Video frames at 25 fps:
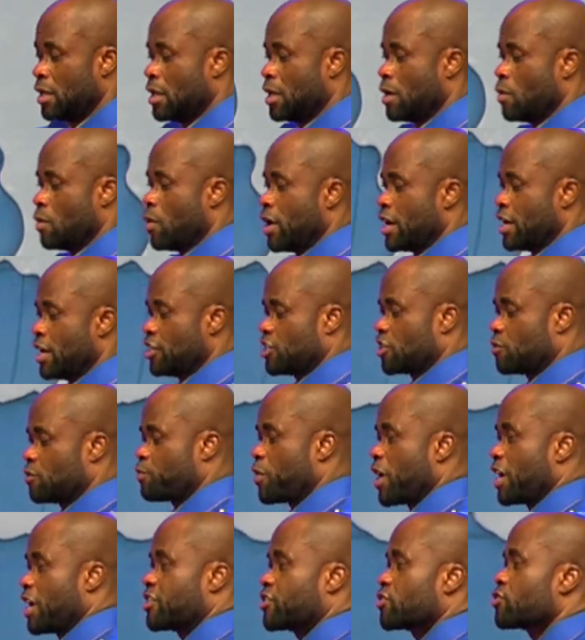When he
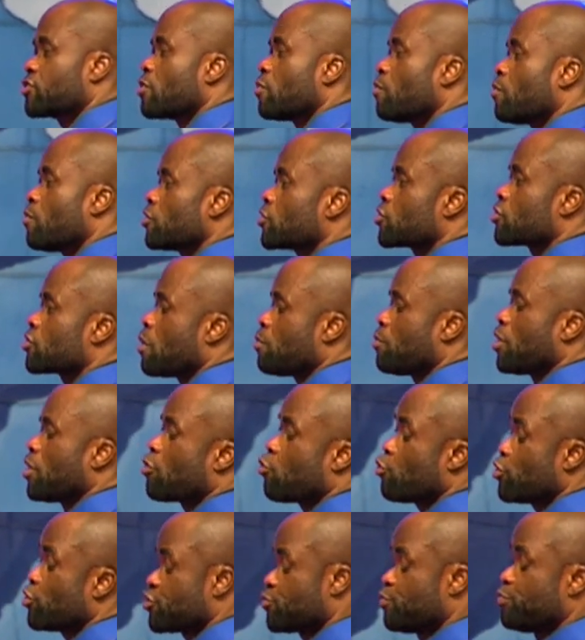speaks to somebody
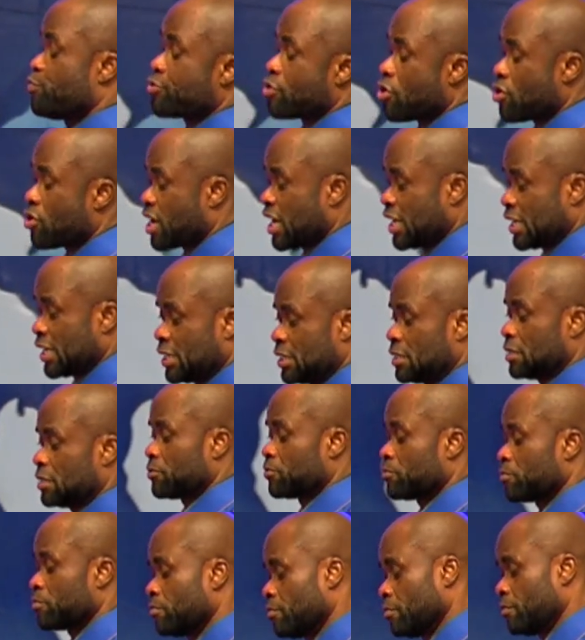who is broken,
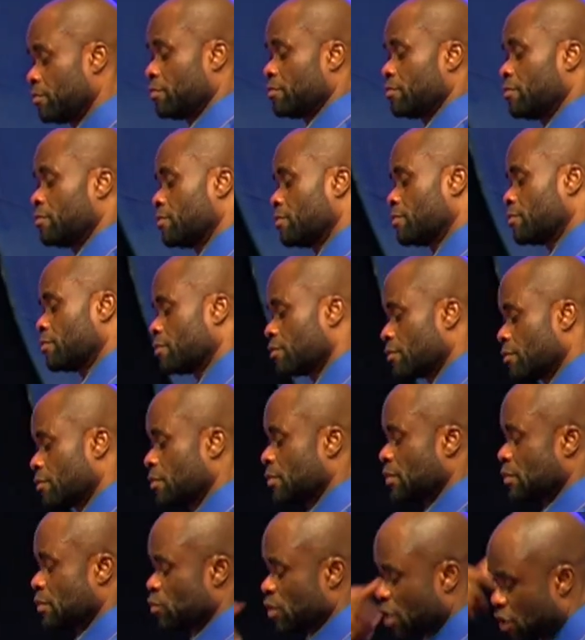
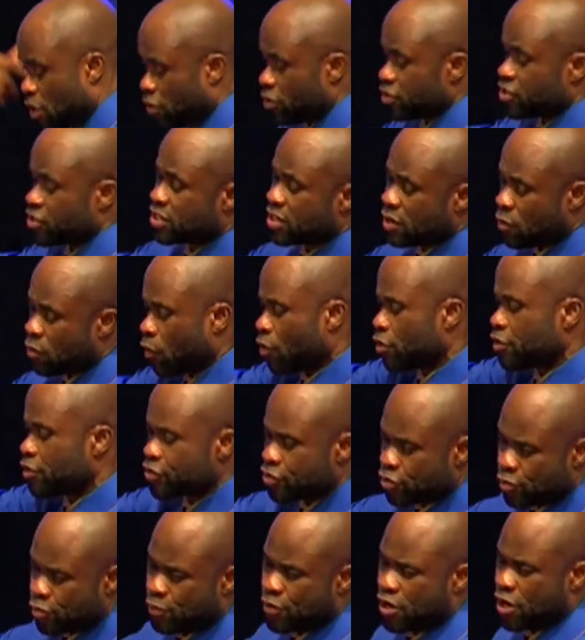because he wants
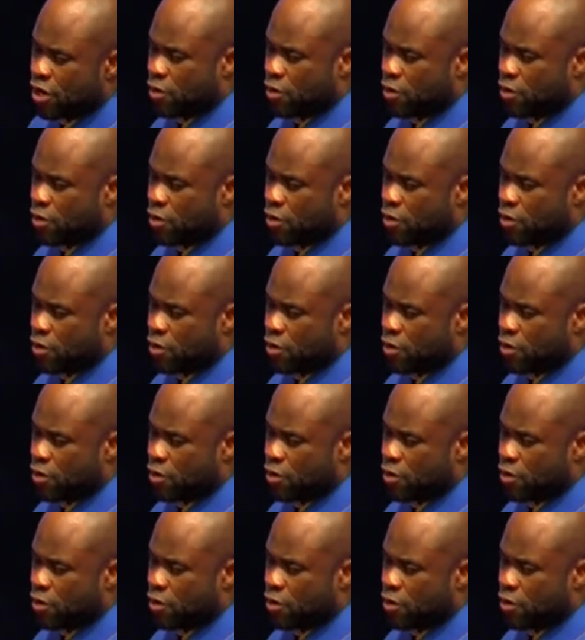to bring